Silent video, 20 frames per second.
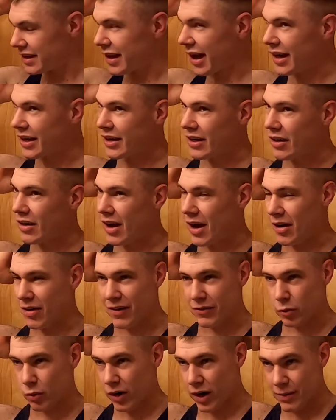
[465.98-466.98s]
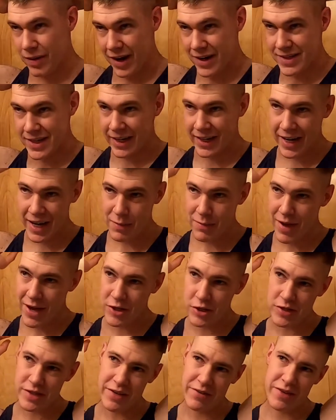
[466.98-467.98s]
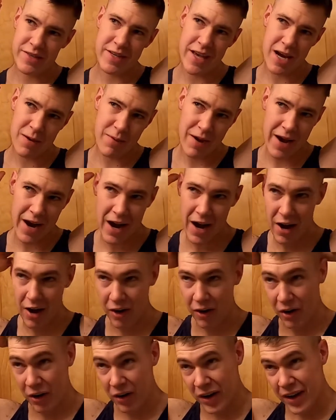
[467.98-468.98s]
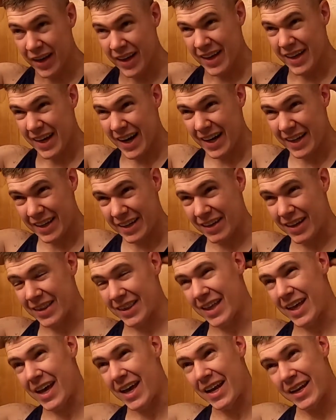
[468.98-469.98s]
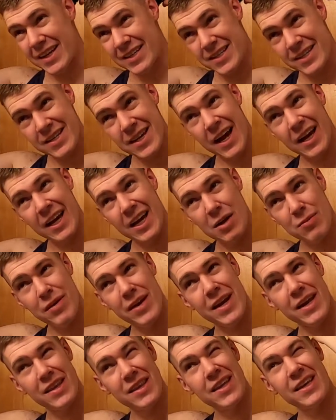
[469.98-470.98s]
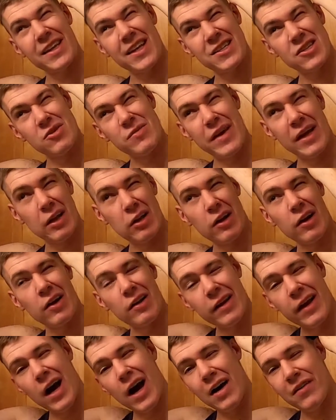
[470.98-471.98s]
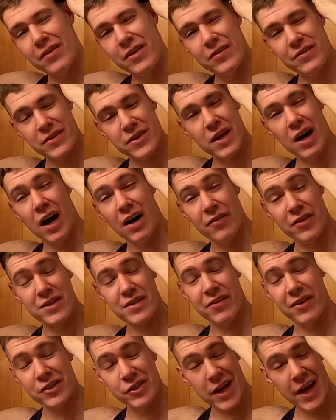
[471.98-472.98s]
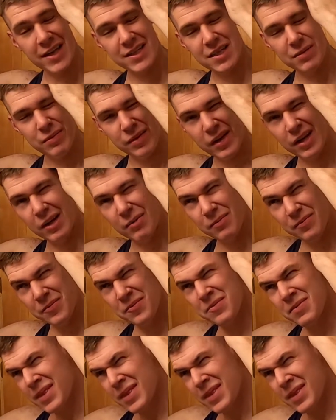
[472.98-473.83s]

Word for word: not gonna I don't have to worry about taking any major divots out of my hair or anything like that this is not gonna be anything that's gonna be glaringly obvious obvious when I jack something up